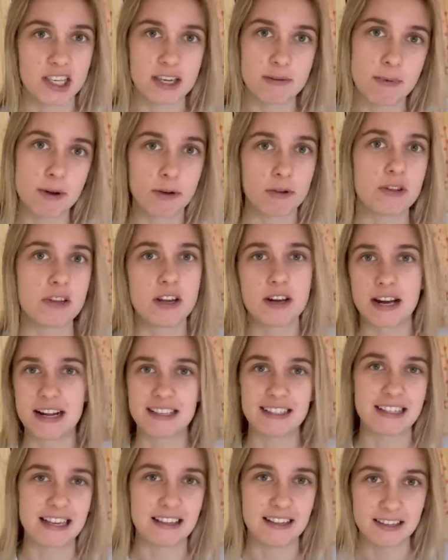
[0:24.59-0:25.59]
He went on the United
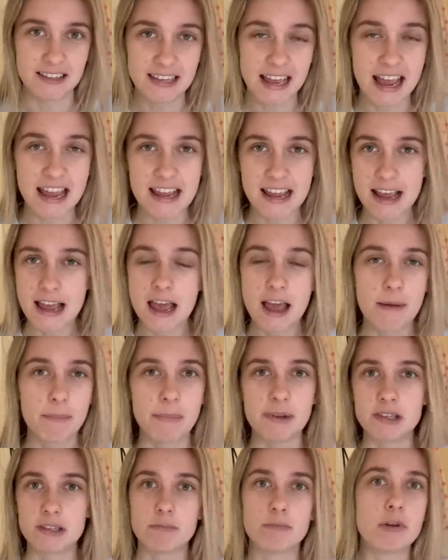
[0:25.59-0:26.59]
Stand today,
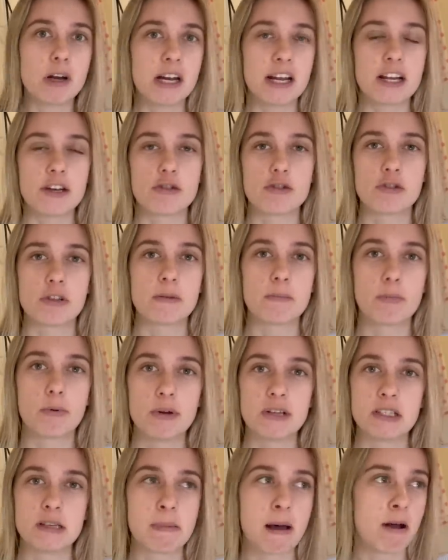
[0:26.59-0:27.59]
made some really interesting
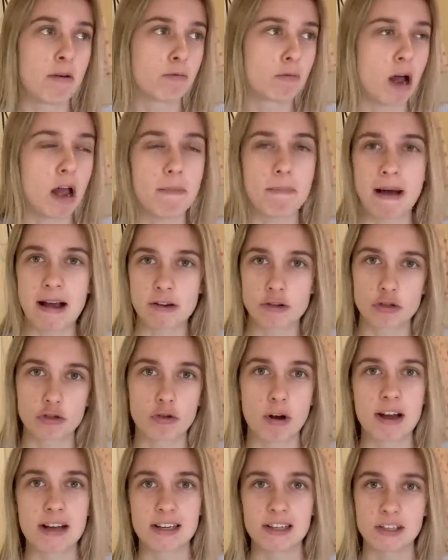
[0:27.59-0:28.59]
points about right back
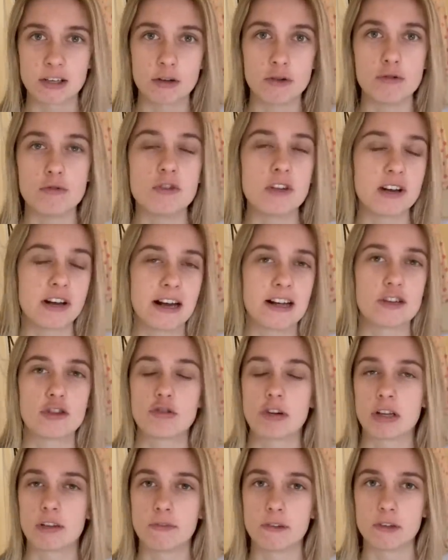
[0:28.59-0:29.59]
strikers and who United's
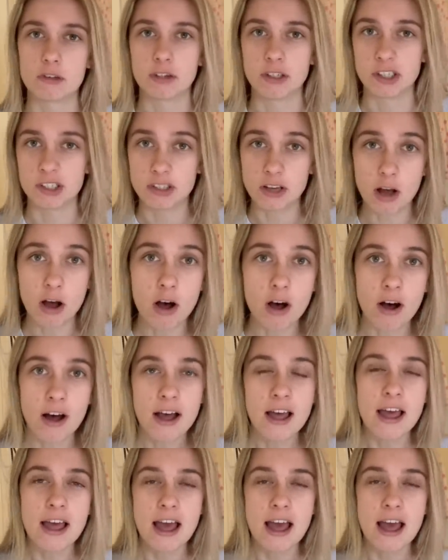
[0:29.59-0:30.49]
transfer targets are.